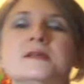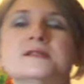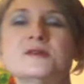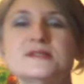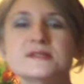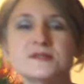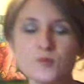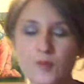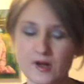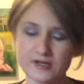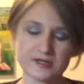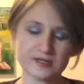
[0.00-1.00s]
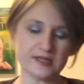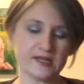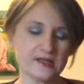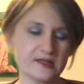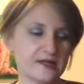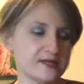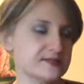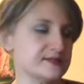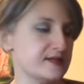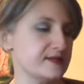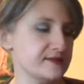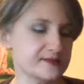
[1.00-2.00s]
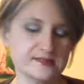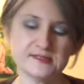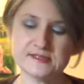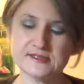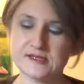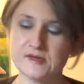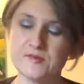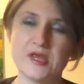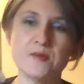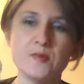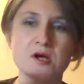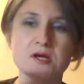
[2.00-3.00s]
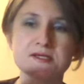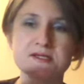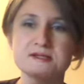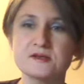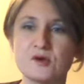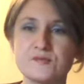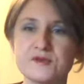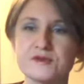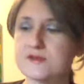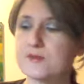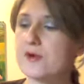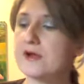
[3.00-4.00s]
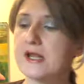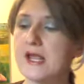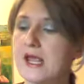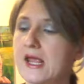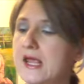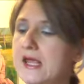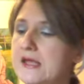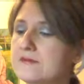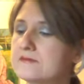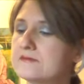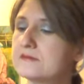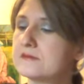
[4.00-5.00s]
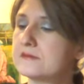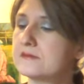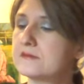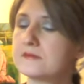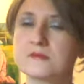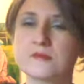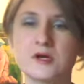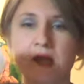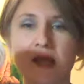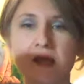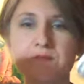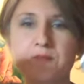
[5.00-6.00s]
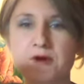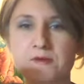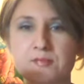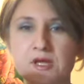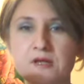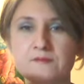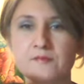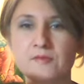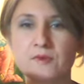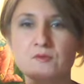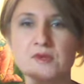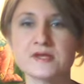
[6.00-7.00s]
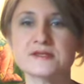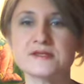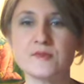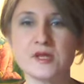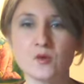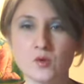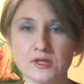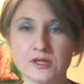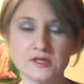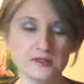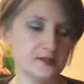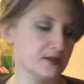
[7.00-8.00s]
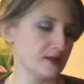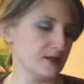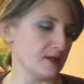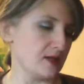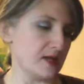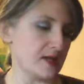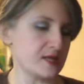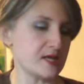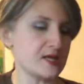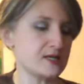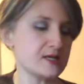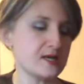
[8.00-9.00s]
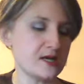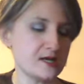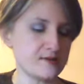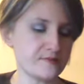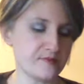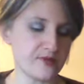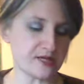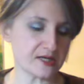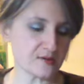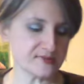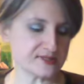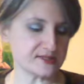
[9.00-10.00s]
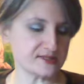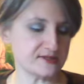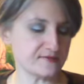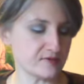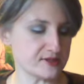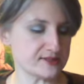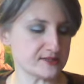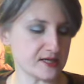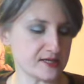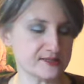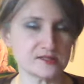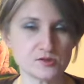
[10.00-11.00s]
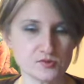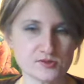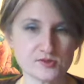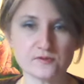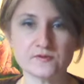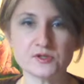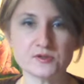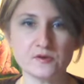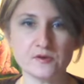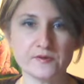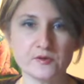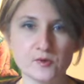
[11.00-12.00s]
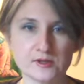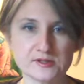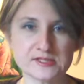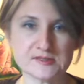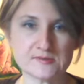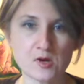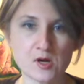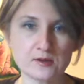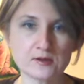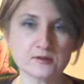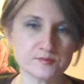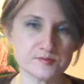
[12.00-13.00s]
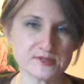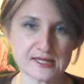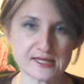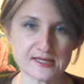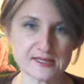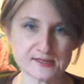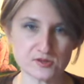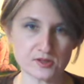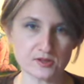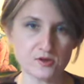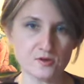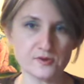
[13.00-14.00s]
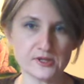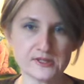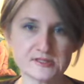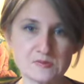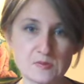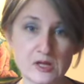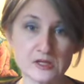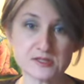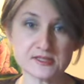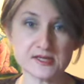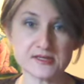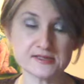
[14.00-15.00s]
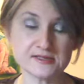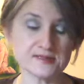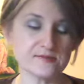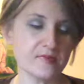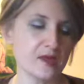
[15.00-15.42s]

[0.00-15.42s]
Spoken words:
So it's a two-part clay, like I said. This is Apoxie Sculpt. There's a part A and part B. You mix them equally. And then it comes in a different size too. So if you want a smaller size, you can go with this smaller size.